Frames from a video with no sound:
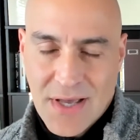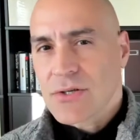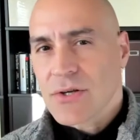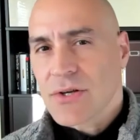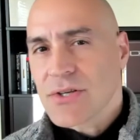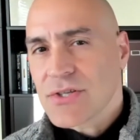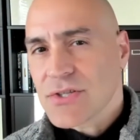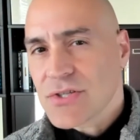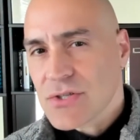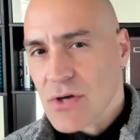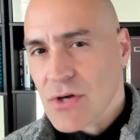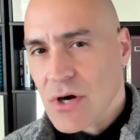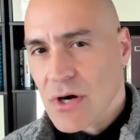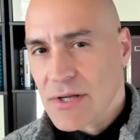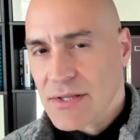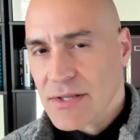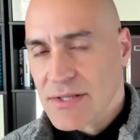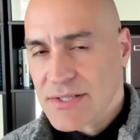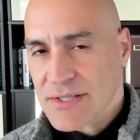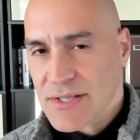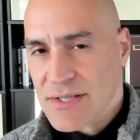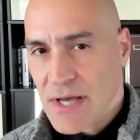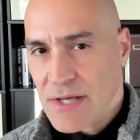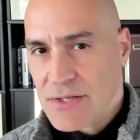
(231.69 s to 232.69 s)
So to start
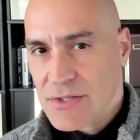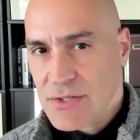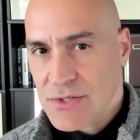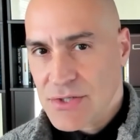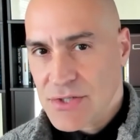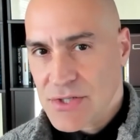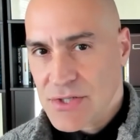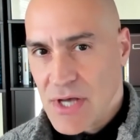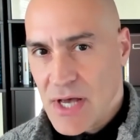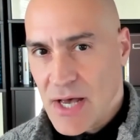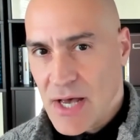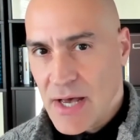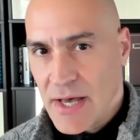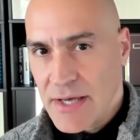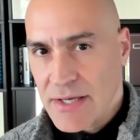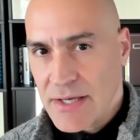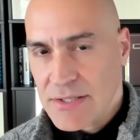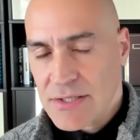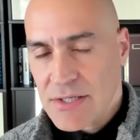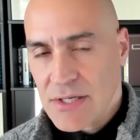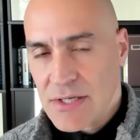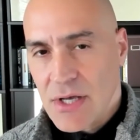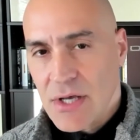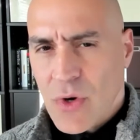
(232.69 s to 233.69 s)
this
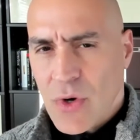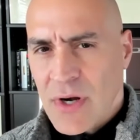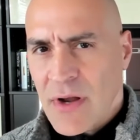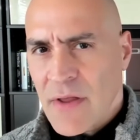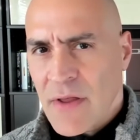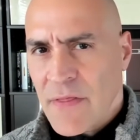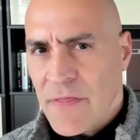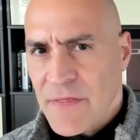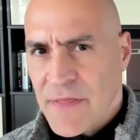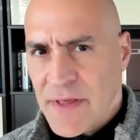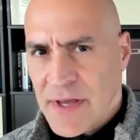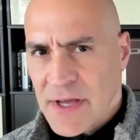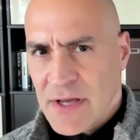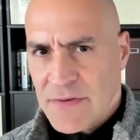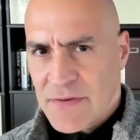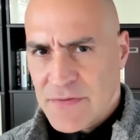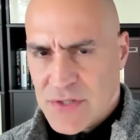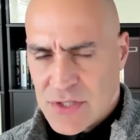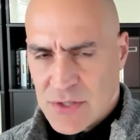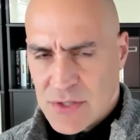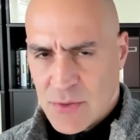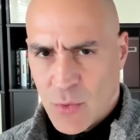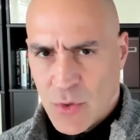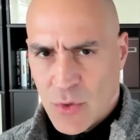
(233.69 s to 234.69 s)
exercise, we're going to think of
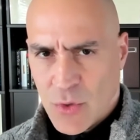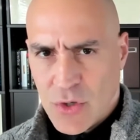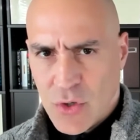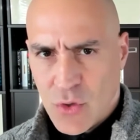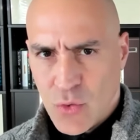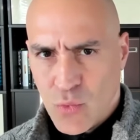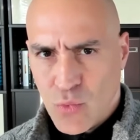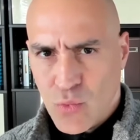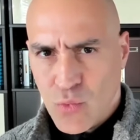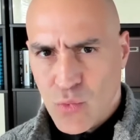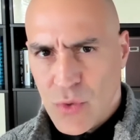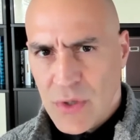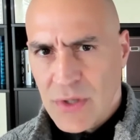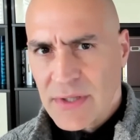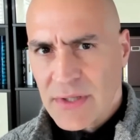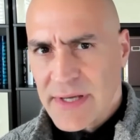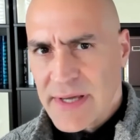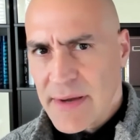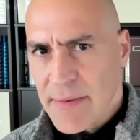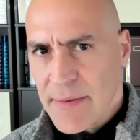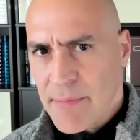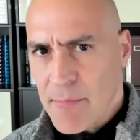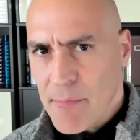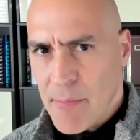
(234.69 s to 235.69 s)
someone who
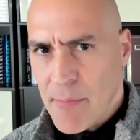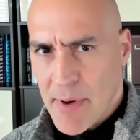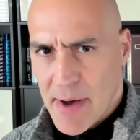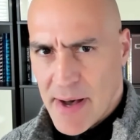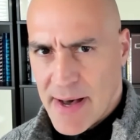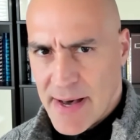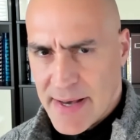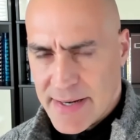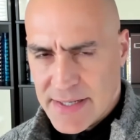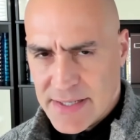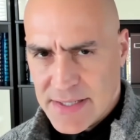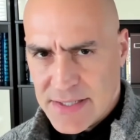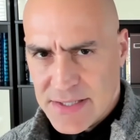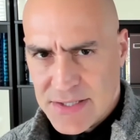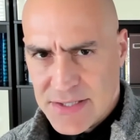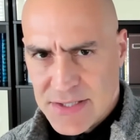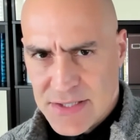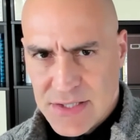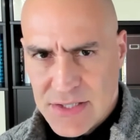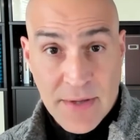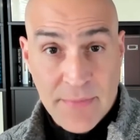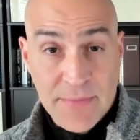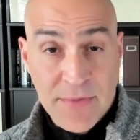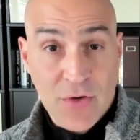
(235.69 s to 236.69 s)
really embodies
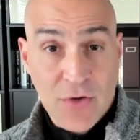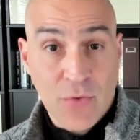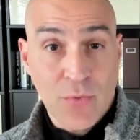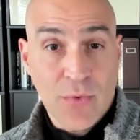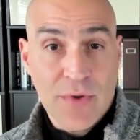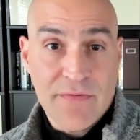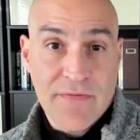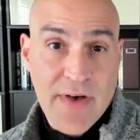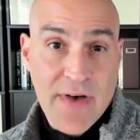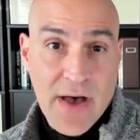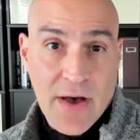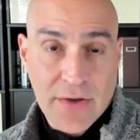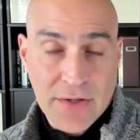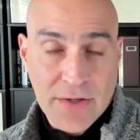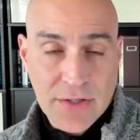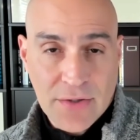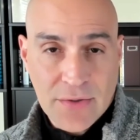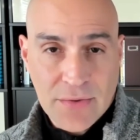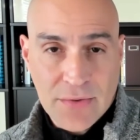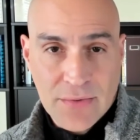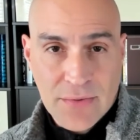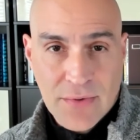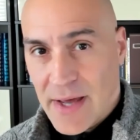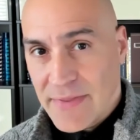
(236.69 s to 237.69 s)
something we
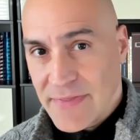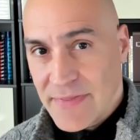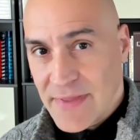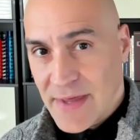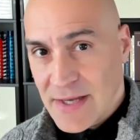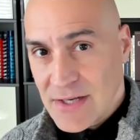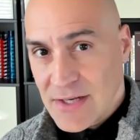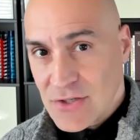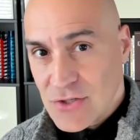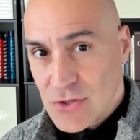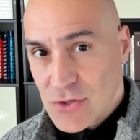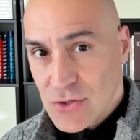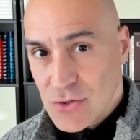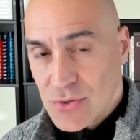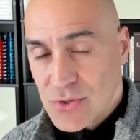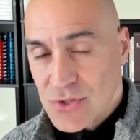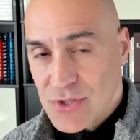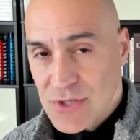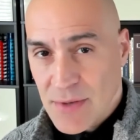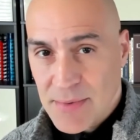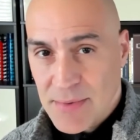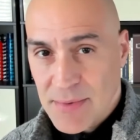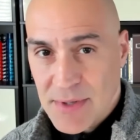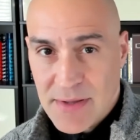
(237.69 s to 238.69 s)
value, right? They do
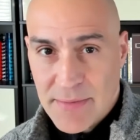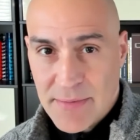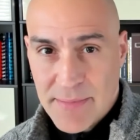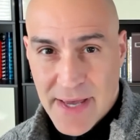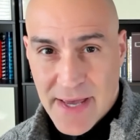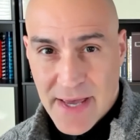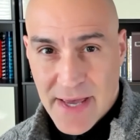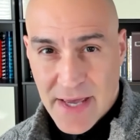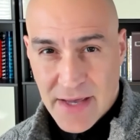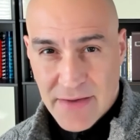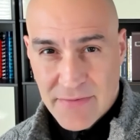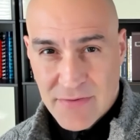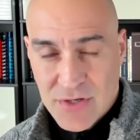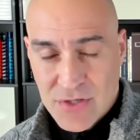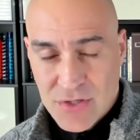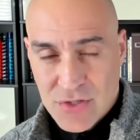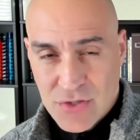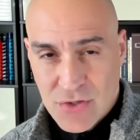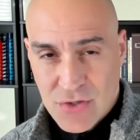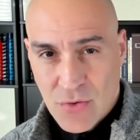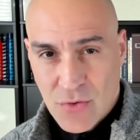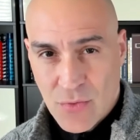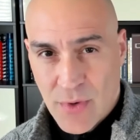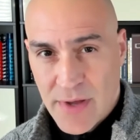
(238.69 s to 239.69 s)
something, they behave in a
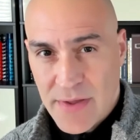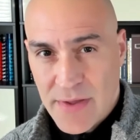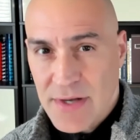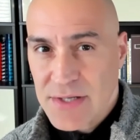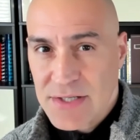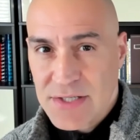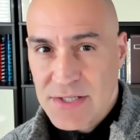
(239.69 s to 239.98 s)
certain way that